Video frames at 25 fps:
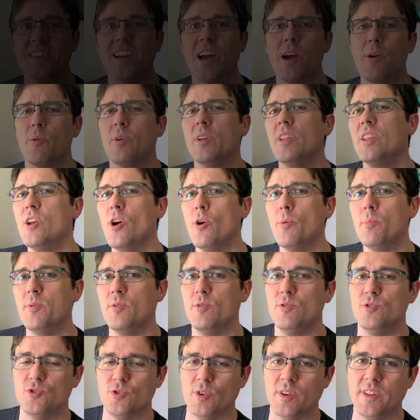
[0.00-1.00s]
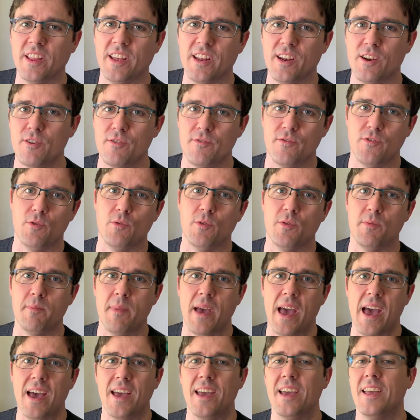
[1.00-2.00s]
I really hope you enjoyed that interview with
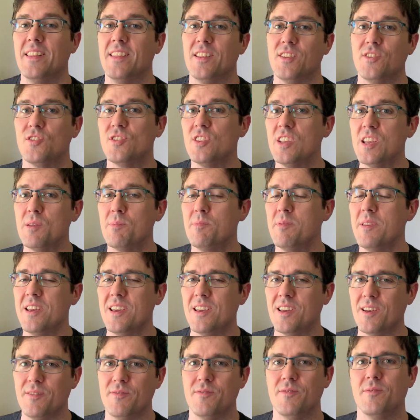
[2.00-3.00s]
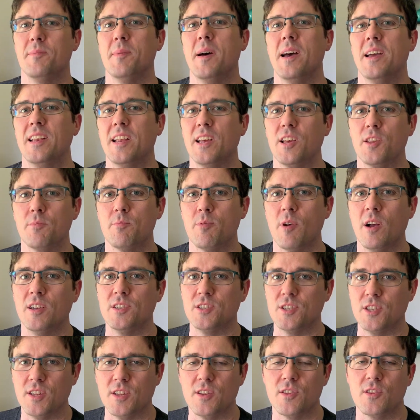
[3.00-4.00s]
Matt and the sneak peek of my next
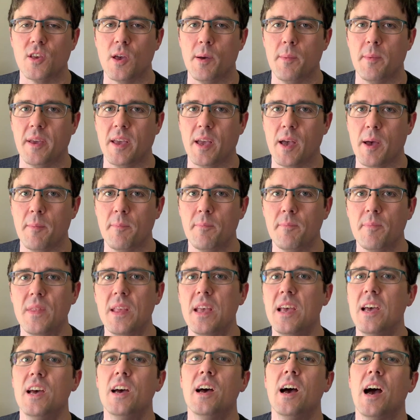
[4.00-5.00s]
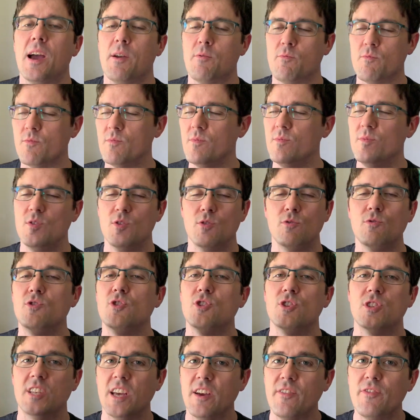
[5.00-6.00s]
project that's coming up. You
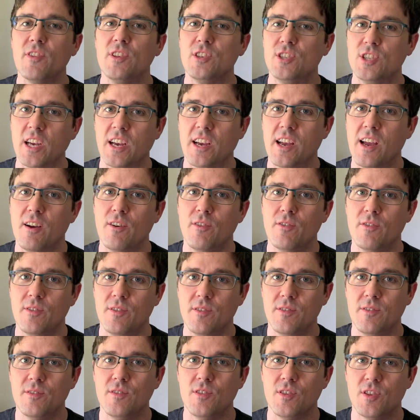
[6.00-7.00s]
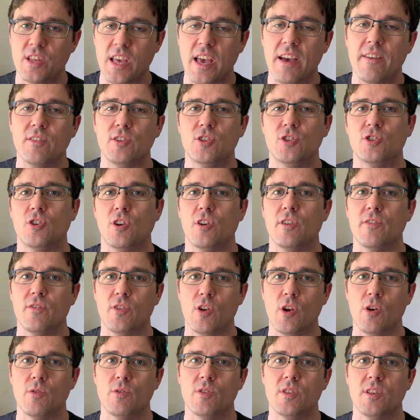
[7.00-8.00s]
should definitely check out Savage Shard of
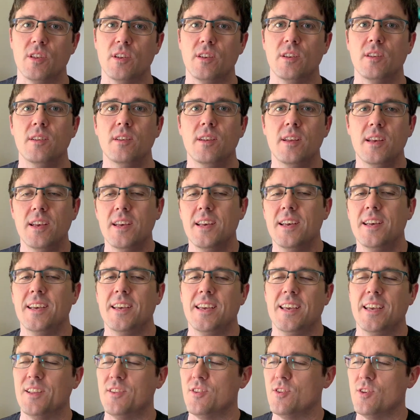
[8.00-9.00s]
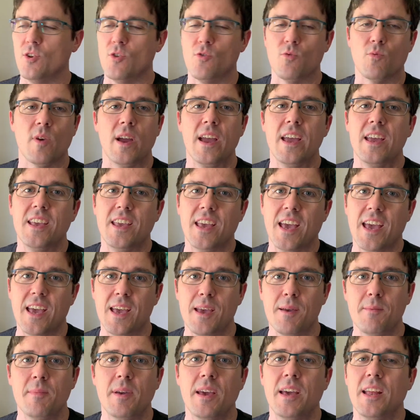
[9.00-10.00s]
Gosen. It's a great
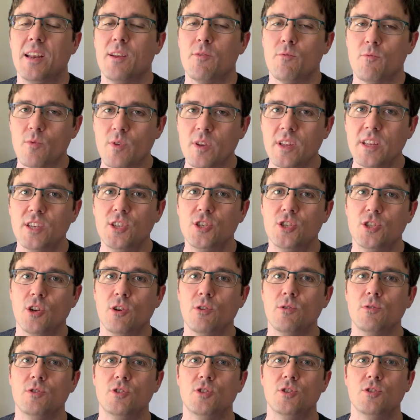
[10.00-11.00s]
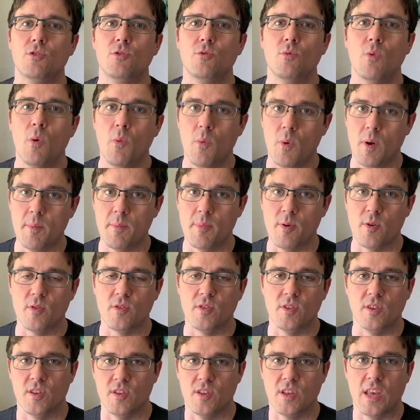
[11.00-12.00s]
game, and it really shows you what one
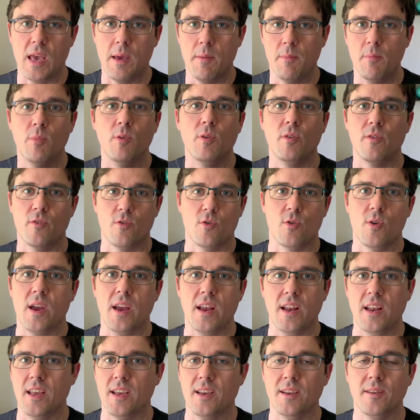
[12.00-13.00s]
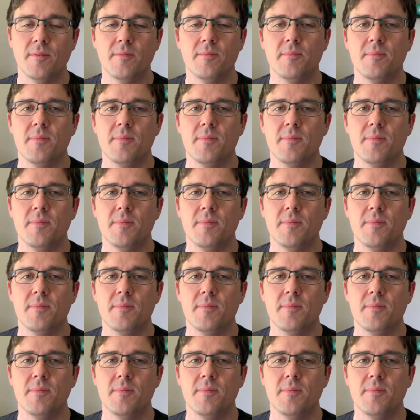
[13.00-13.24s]
person is capable of creating.